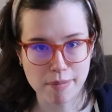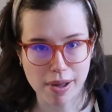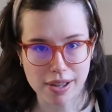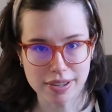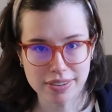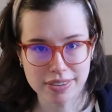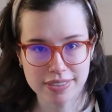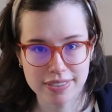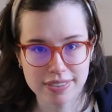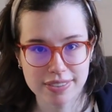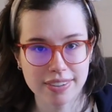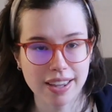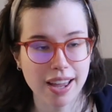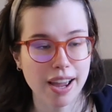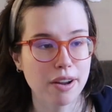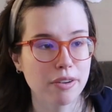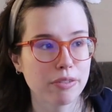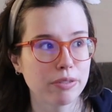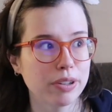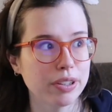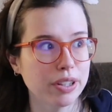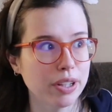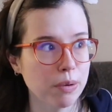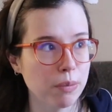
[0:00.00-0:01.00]
months. I
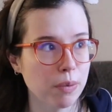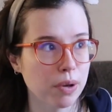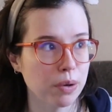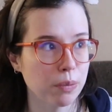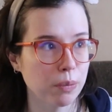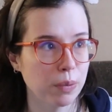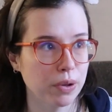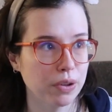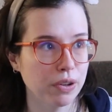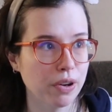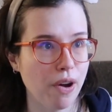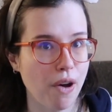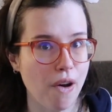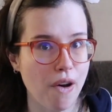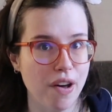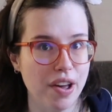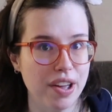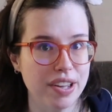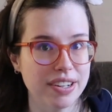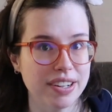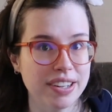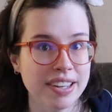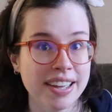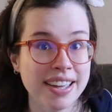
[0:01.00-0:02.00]
really want to work
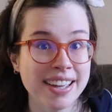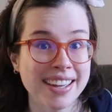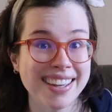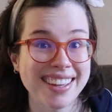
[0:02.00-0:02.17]
on